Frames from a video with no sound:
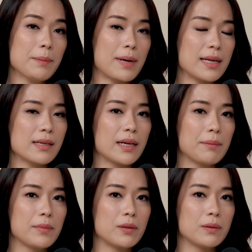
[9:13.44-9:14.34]
it
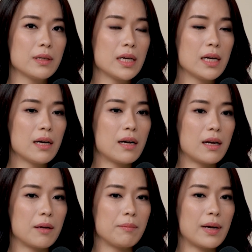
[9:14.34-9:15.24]
part-time,
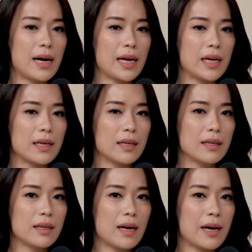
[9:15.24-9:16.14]

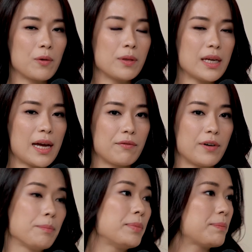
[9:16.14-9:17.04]
I only had
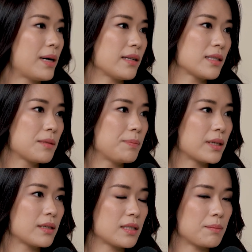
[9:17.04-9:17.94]
very bit parts,
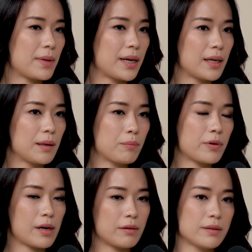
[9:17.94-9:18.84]
because my
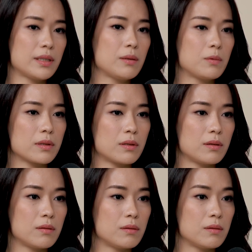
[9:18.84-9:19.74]
priority was
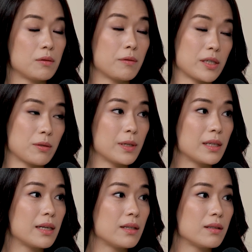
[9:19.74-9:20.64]
to
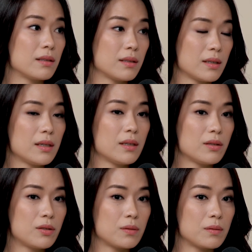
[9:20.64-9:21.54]
graduate and
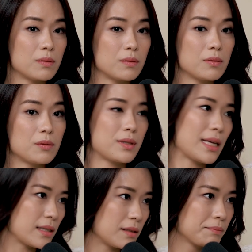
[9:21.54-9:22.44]
to study.